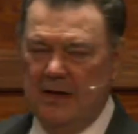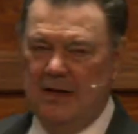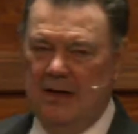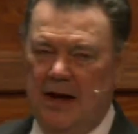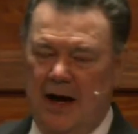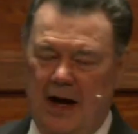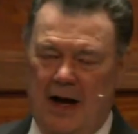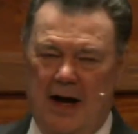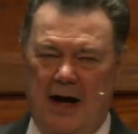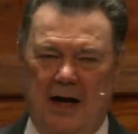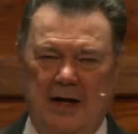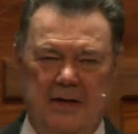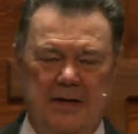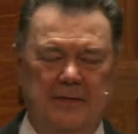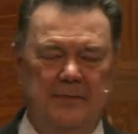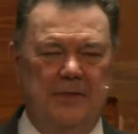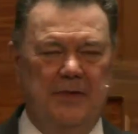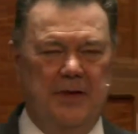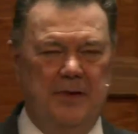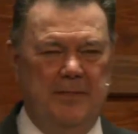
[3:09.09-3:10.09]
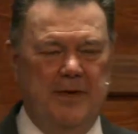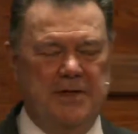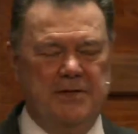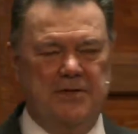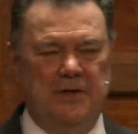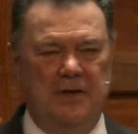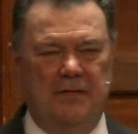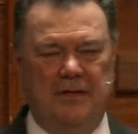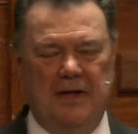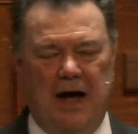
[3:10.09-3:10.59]
God, the
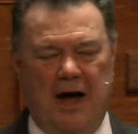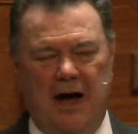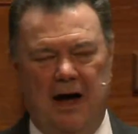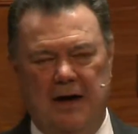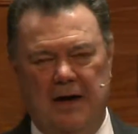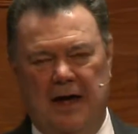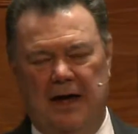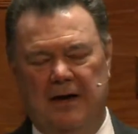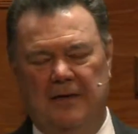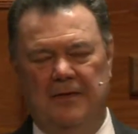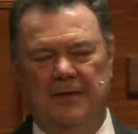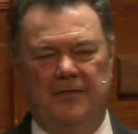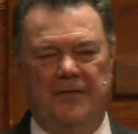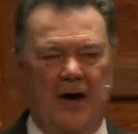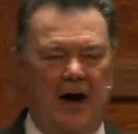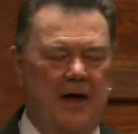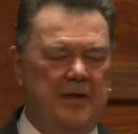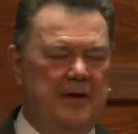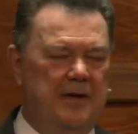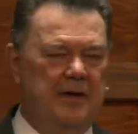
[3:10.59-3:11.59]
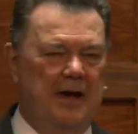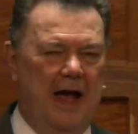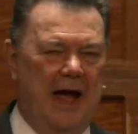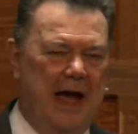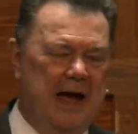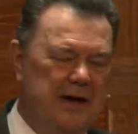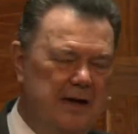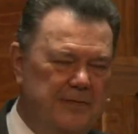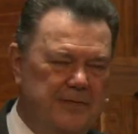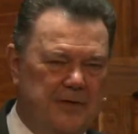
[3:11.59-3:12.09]
mystery of God, and of the Father,
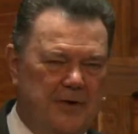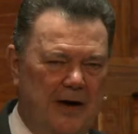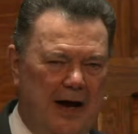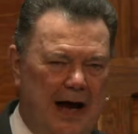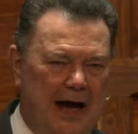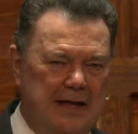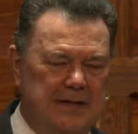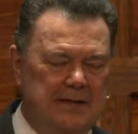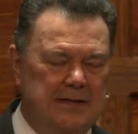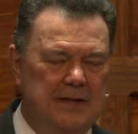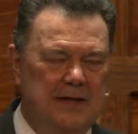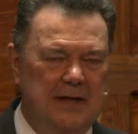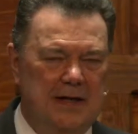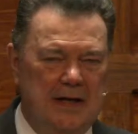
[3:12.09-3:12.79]
and of Christ,